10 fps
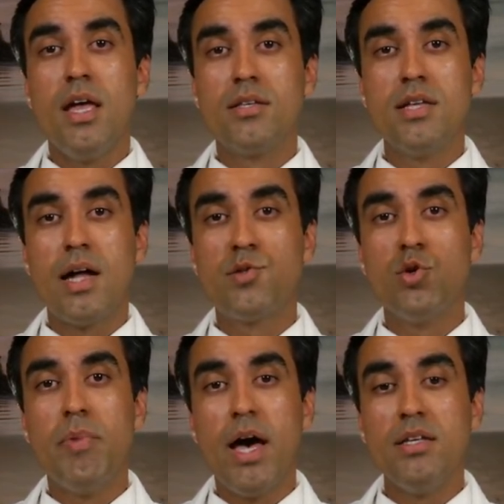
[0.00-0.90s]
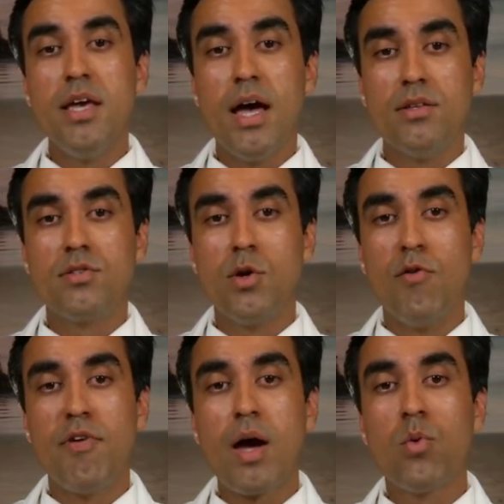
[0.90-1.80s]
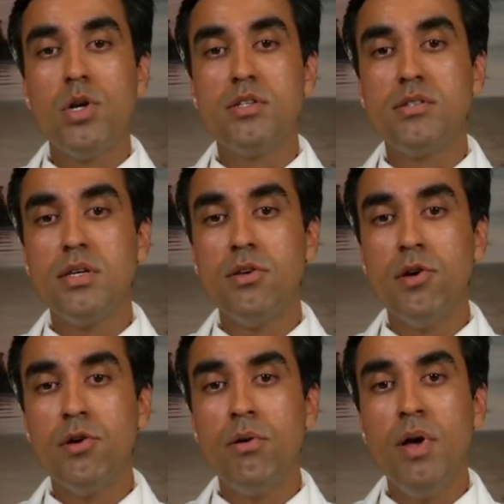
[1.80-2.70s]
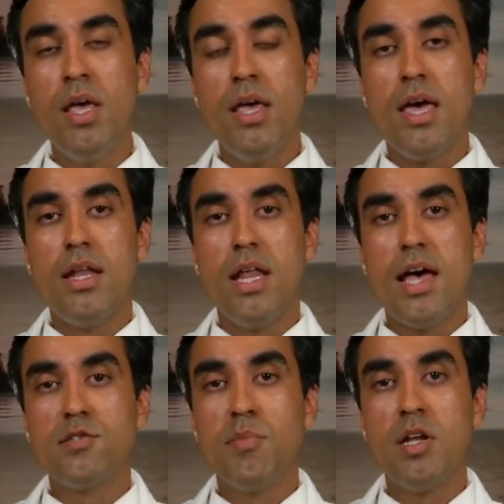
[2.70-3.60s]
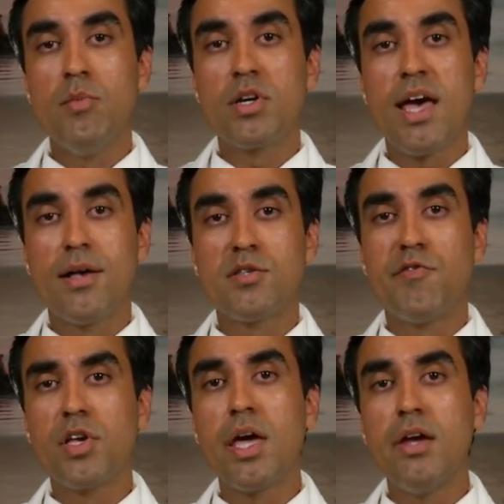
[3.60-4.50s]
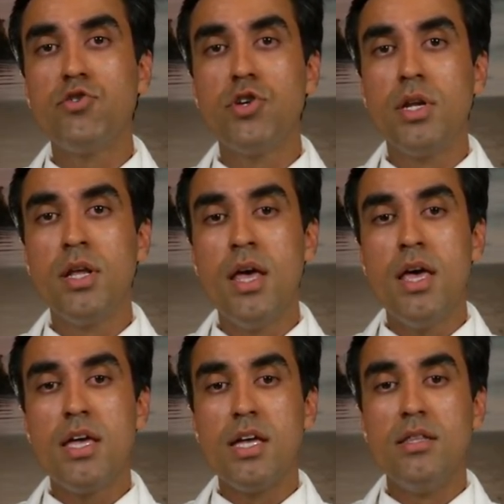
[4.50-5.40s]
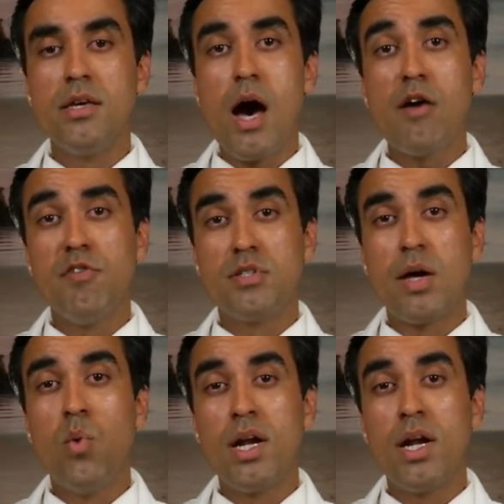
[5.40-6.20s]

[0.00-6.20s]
It's not too bad yet. So if I were to see you and it has minimal calcification in the office, I'd